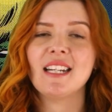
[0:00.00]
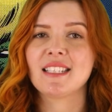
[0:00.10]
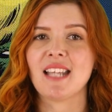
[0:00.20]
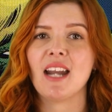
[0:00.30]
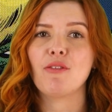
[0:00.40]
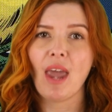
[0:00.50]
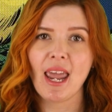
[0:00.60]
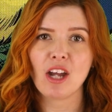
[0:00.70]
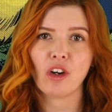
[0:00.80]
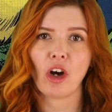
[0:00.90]
in a state of
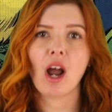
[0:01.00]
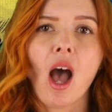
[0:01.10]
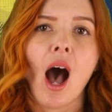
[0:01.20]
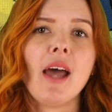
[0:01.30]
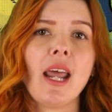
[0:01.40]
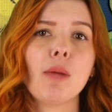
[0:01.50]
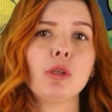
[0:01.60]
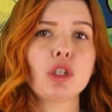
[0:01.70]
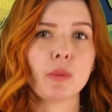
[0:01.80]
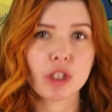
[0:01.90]
anger,
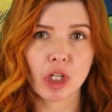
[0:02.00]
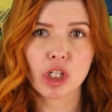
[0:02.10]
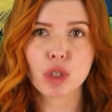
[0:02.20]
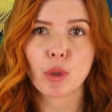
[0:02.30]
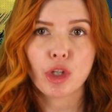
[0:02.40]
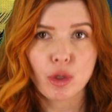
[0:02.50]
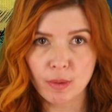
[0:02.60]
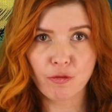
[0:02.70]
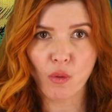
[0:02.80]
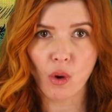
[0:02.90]
unable to return to her
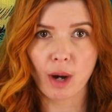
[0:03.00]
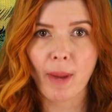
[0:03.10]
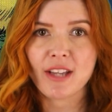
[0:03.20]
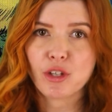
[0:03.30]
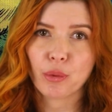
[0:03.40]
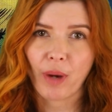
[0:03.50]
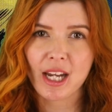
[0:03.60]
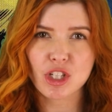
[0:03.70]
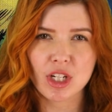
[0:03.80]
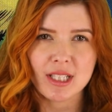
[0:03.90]
human form as her
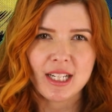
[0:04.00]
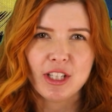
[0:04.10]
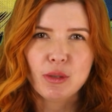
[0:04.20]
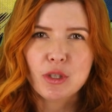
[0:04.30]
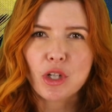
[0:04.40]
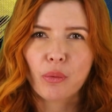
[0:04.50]
rage continued to